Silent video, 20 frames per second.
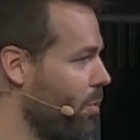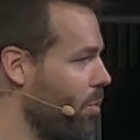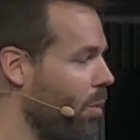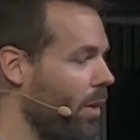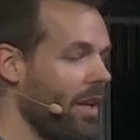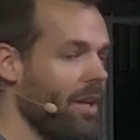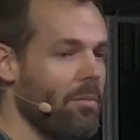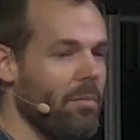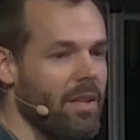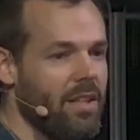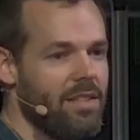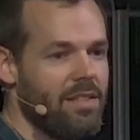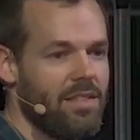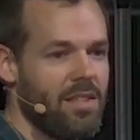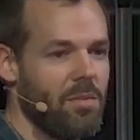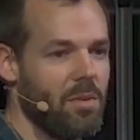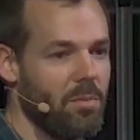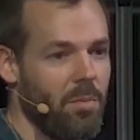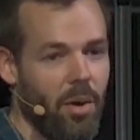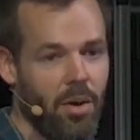what it means to
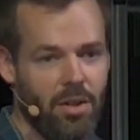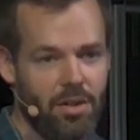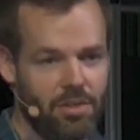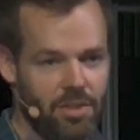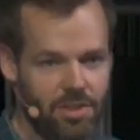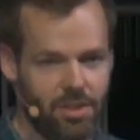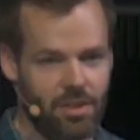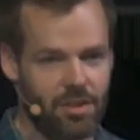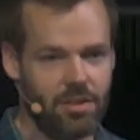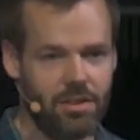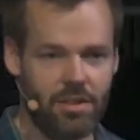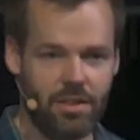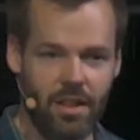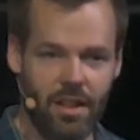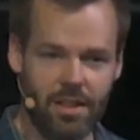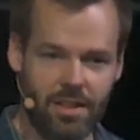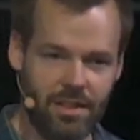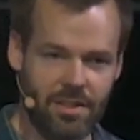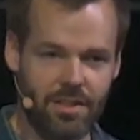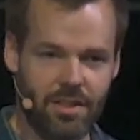be part of a church,
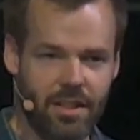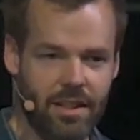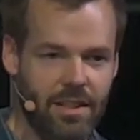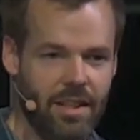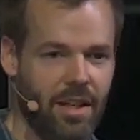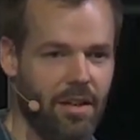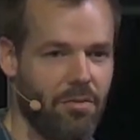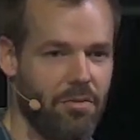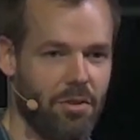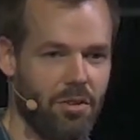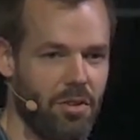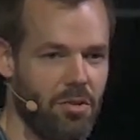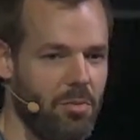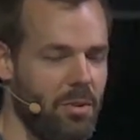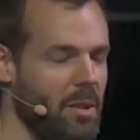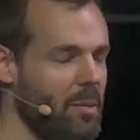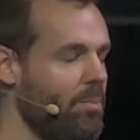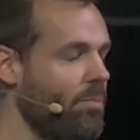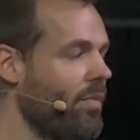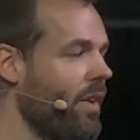kind of just look at that for a little
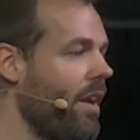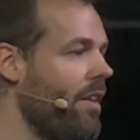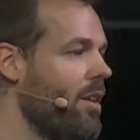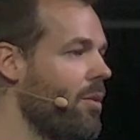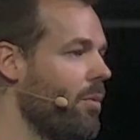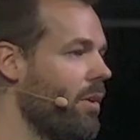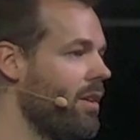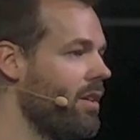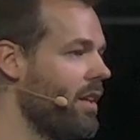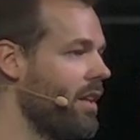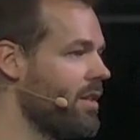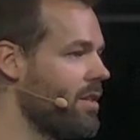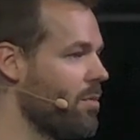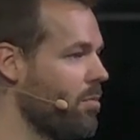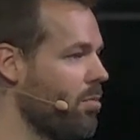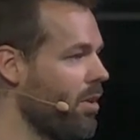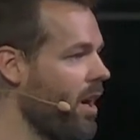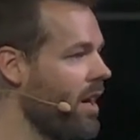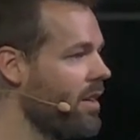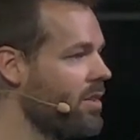bit, and then we're going to look at some
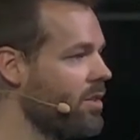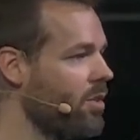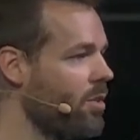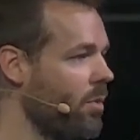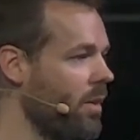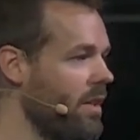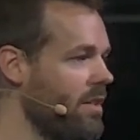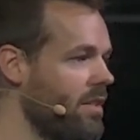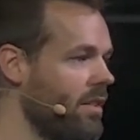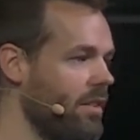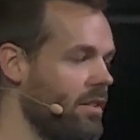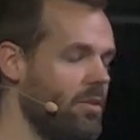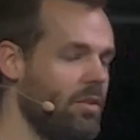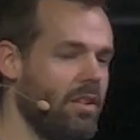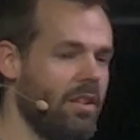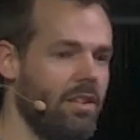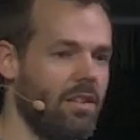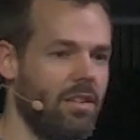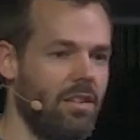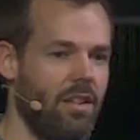practical ways that you
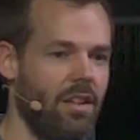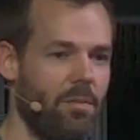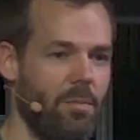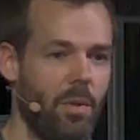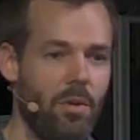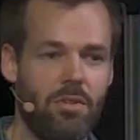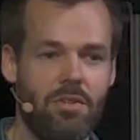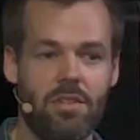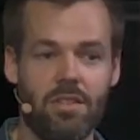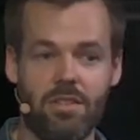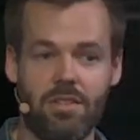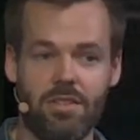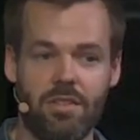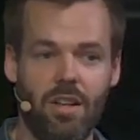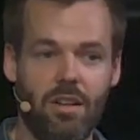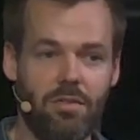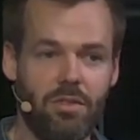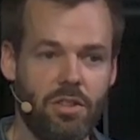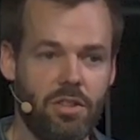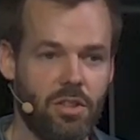can uh, both
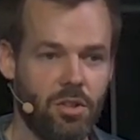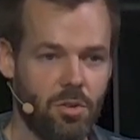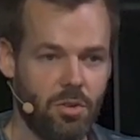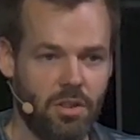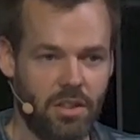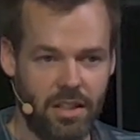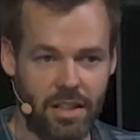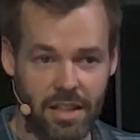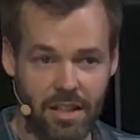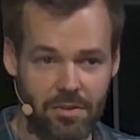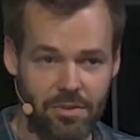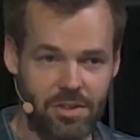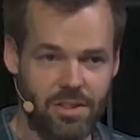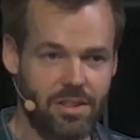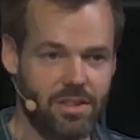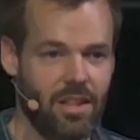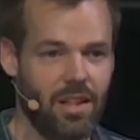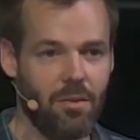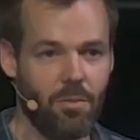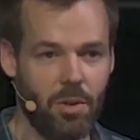discover your
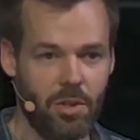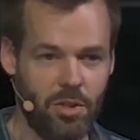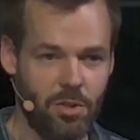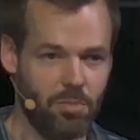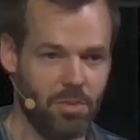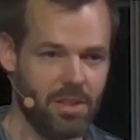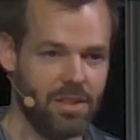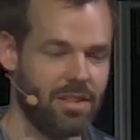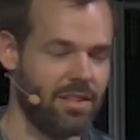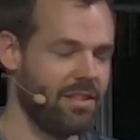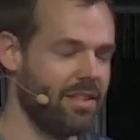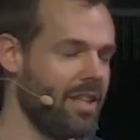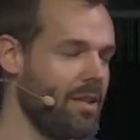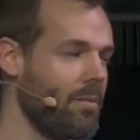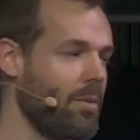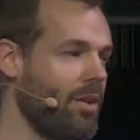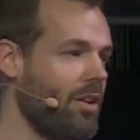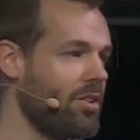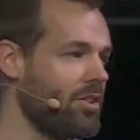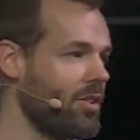gifts and what you bring to the
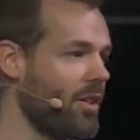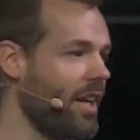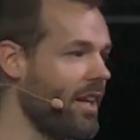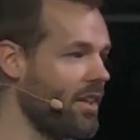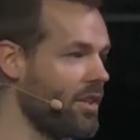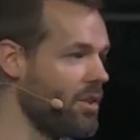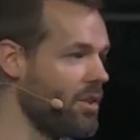table, and also how to